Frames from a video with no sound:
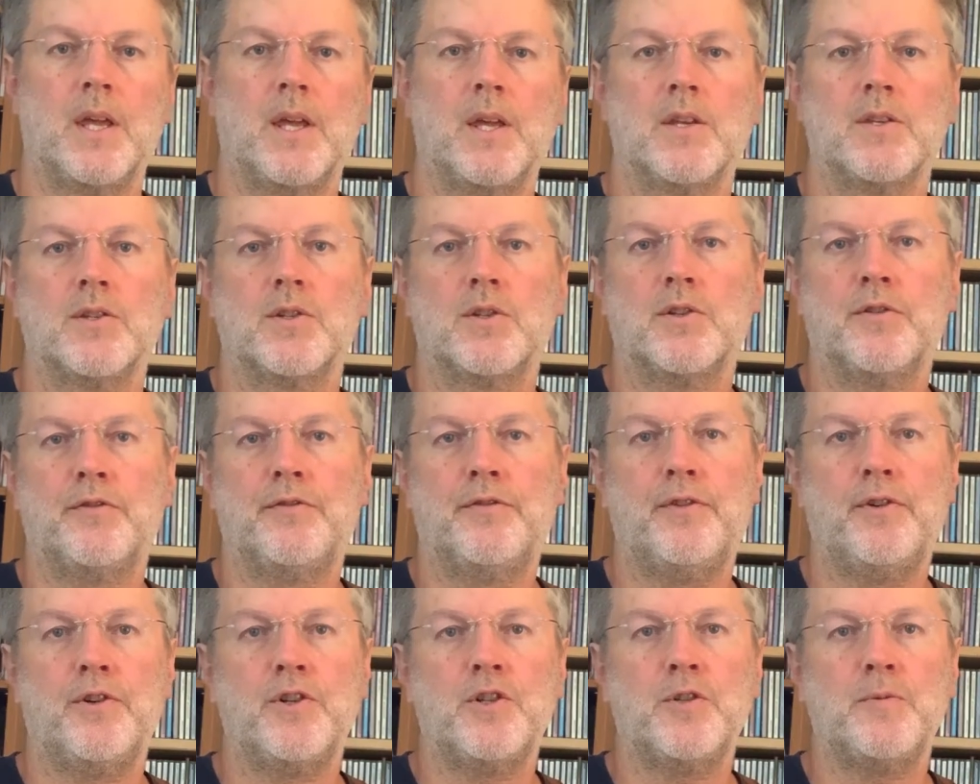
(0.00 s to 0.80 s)
So the
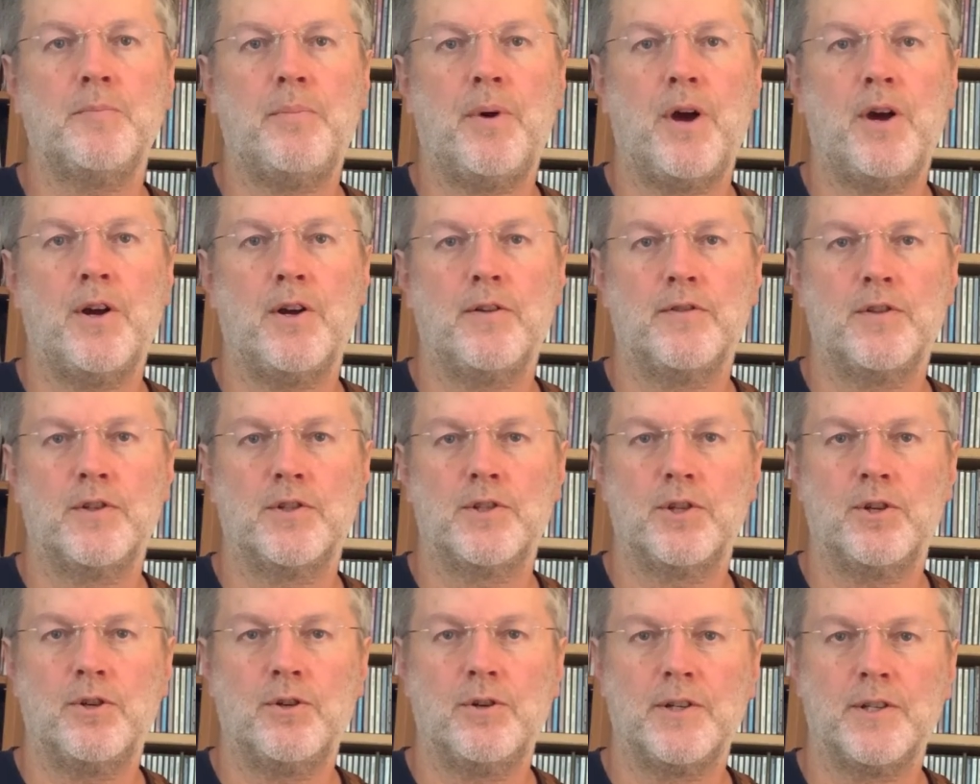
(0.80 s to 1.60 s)
first part of the
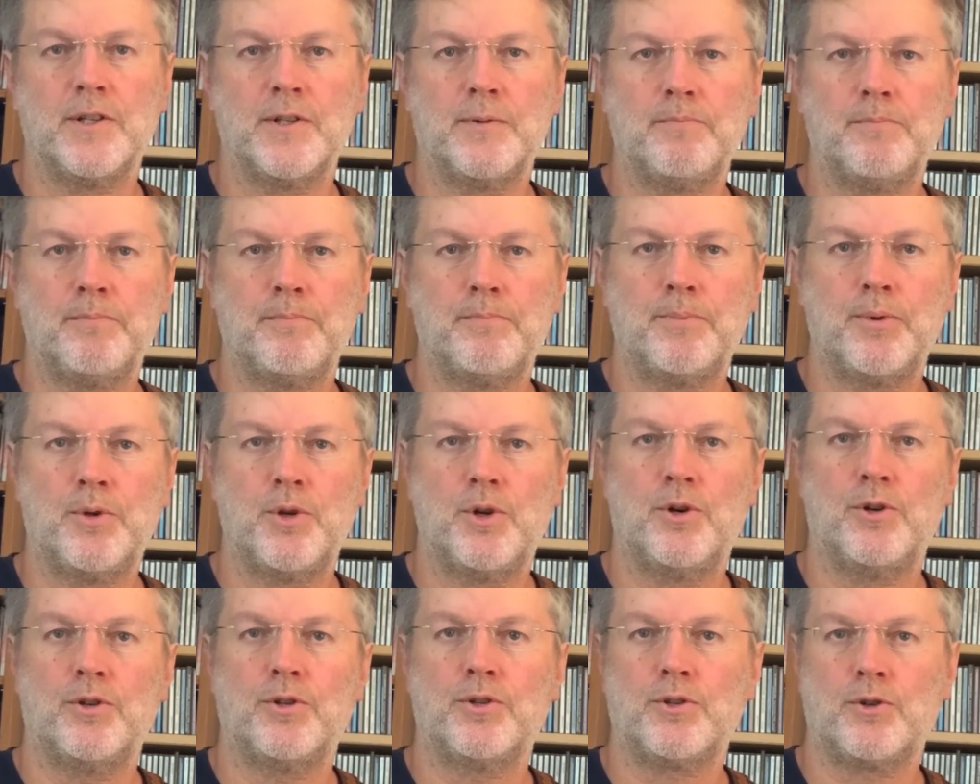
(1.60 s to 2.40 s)
solo is
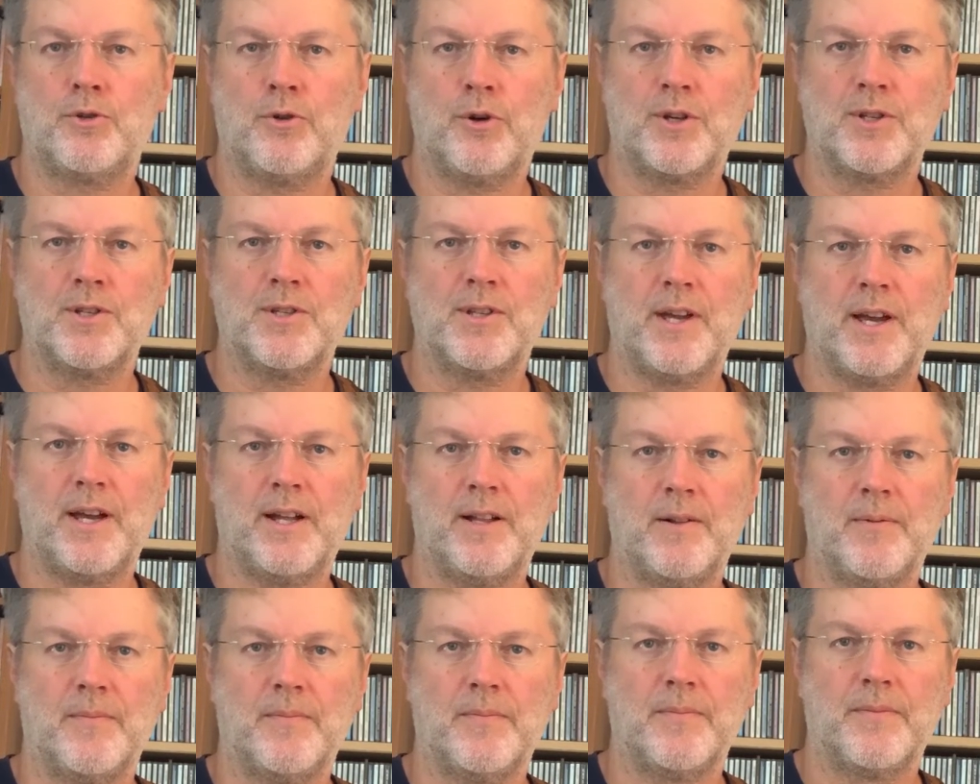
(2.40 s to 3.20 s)
pure Scruggs
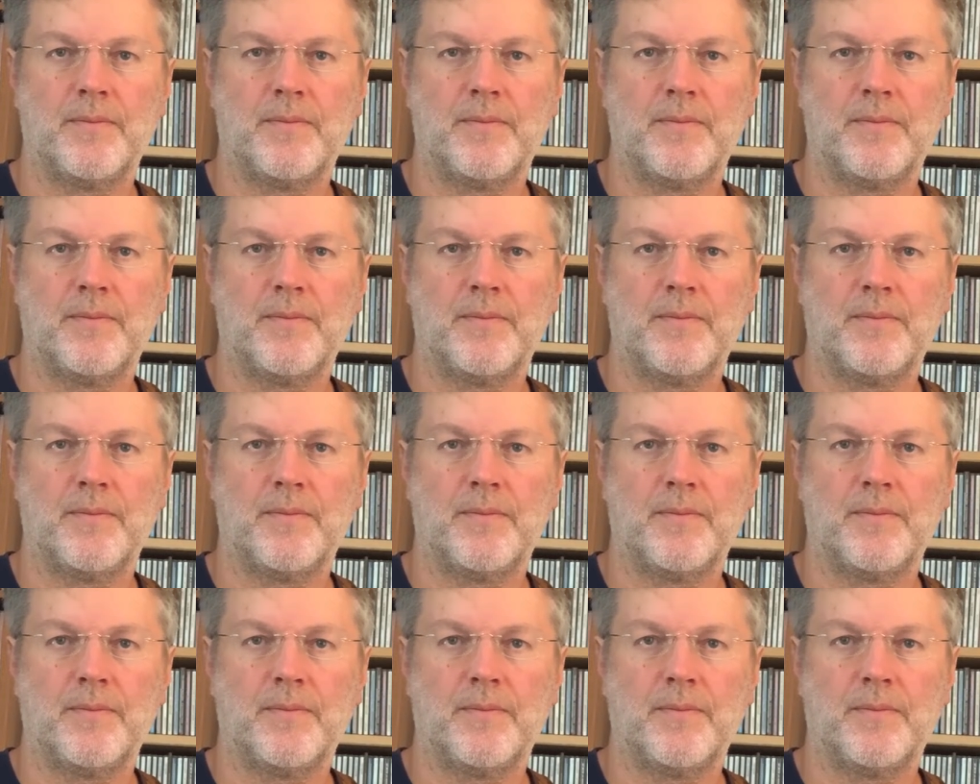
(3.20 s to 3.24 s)
style.